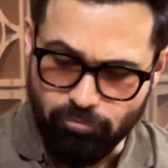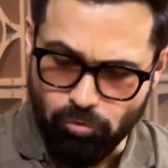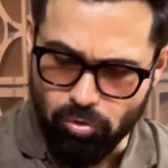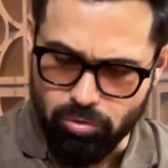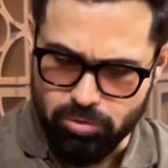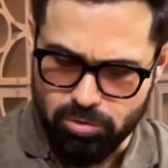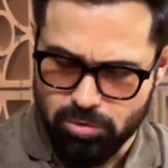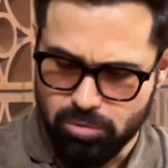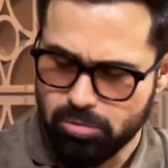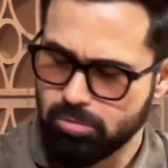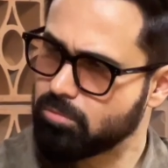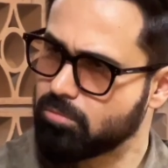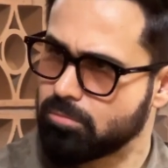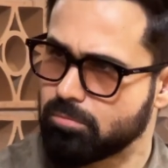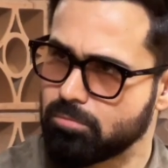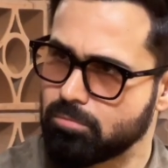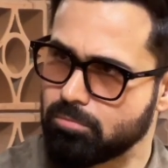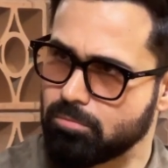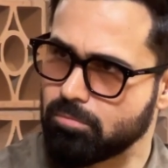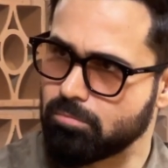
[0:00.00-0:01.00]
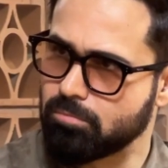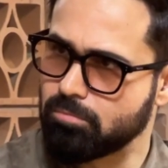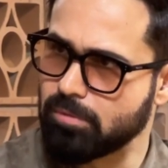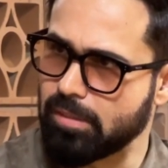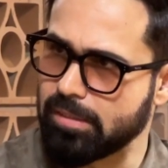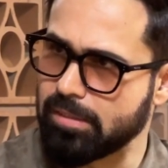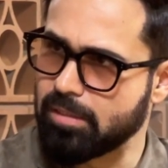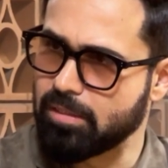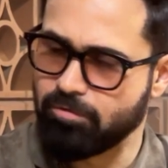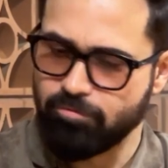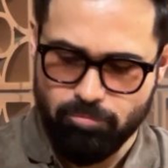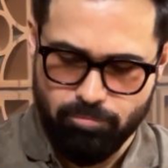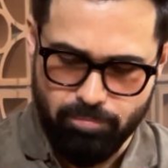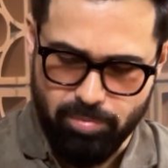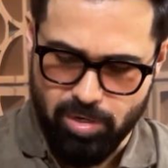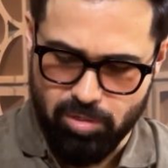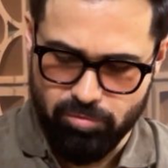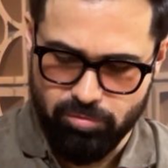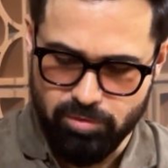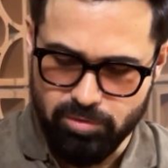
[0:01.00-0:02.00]
course. I think you're
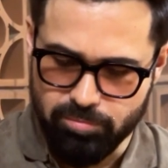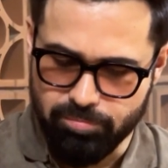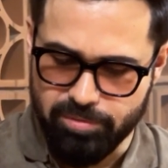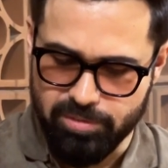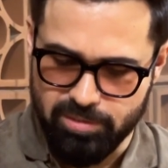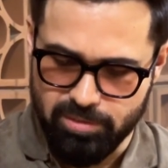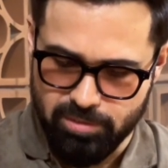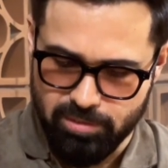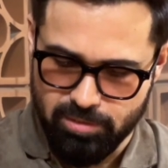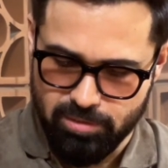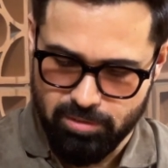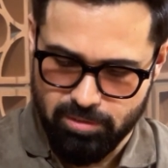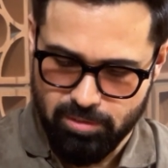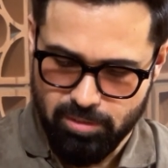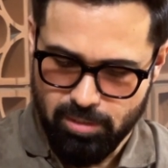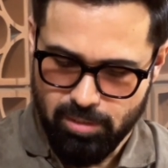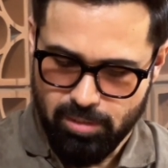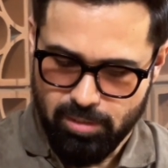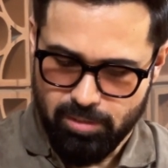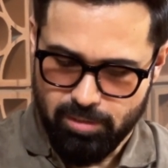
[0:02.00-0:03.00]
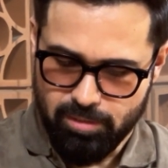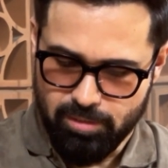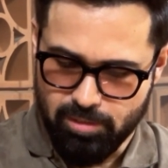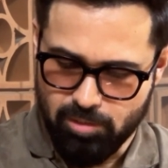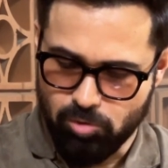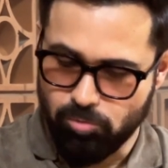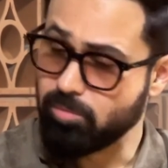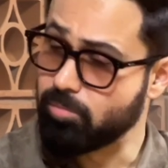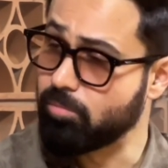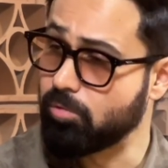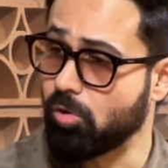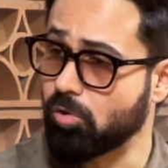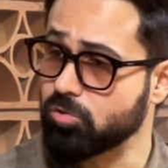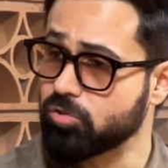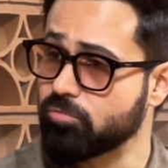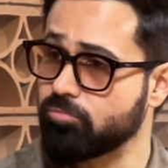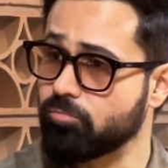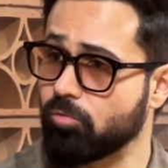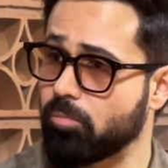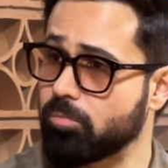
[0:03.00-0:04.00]
part of this business. There are going to be
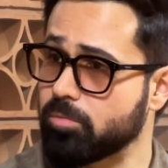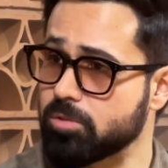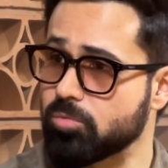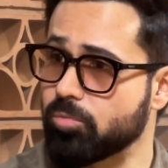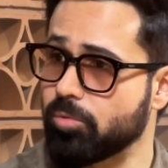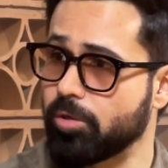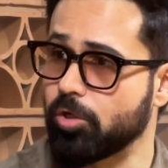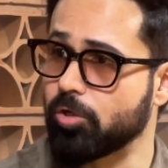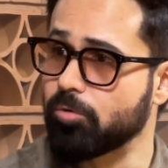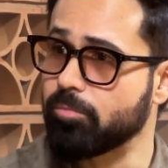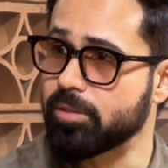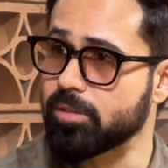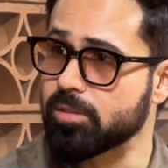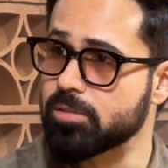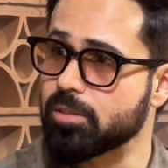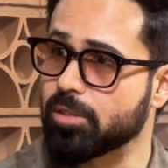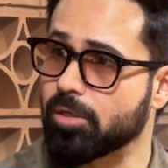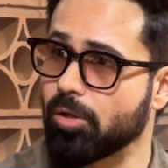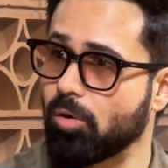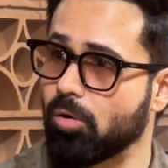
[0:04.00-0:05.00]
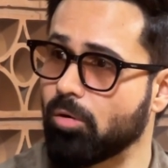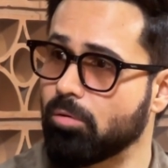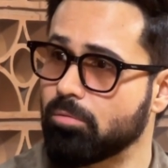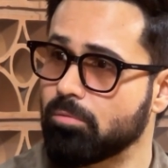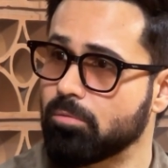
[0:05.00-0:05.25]
lots of moments where you're going to be insecure.